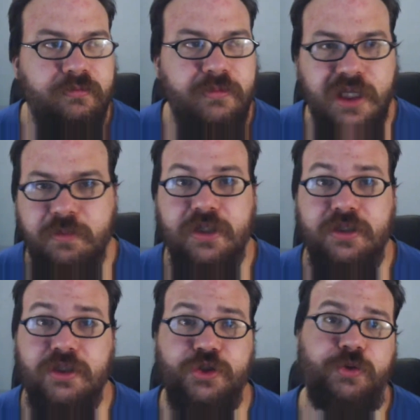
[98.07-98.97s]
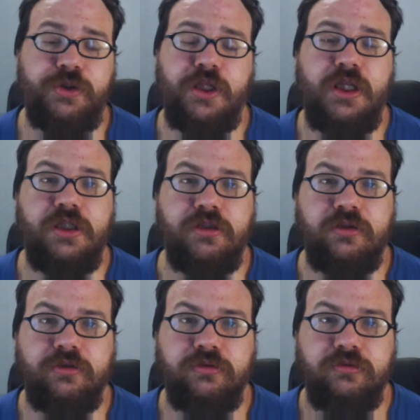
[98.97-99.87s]
maybe it's a short thing.
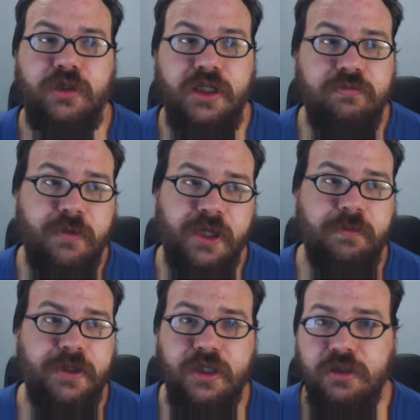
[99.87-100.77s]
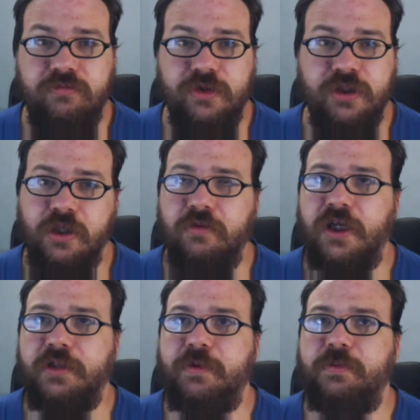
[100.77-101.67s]
And maybe,
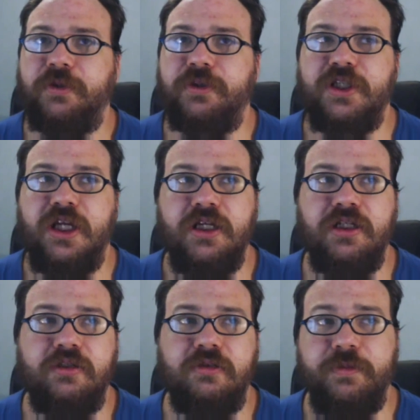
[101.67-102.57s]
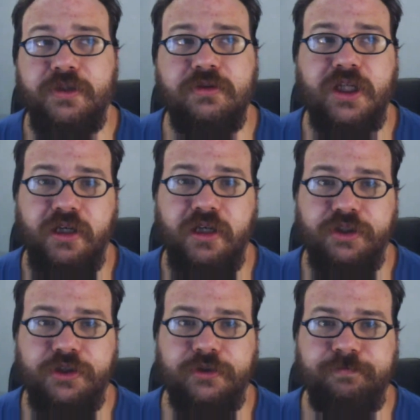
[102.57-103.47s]
like people are saying, it'll build
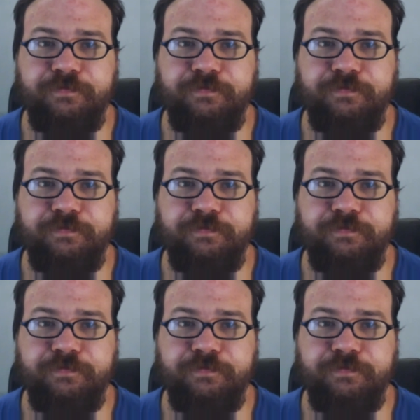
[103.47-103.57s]
character.